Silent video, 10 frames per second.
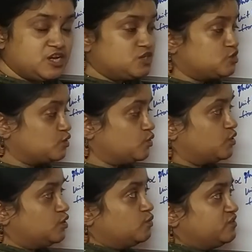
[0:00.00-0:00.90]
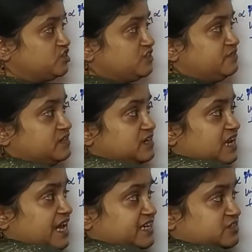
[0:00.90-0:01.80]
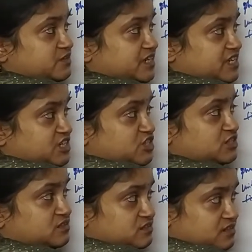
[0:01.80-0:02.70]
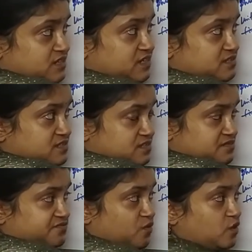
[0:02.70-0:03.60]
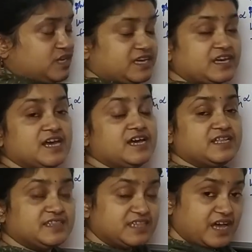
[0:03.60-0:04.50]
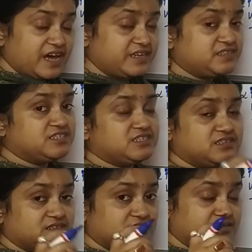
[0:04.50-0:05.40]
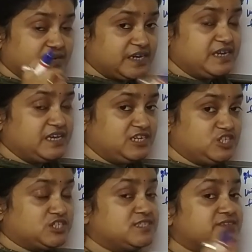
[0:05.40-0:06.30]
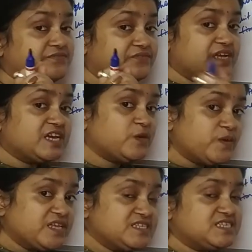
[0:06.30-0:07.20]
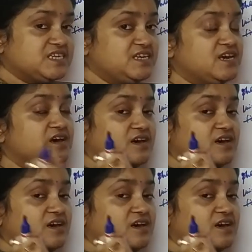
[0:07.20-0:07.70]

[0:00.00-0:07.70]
So whichever light radiation it is falling, that radiation's frequency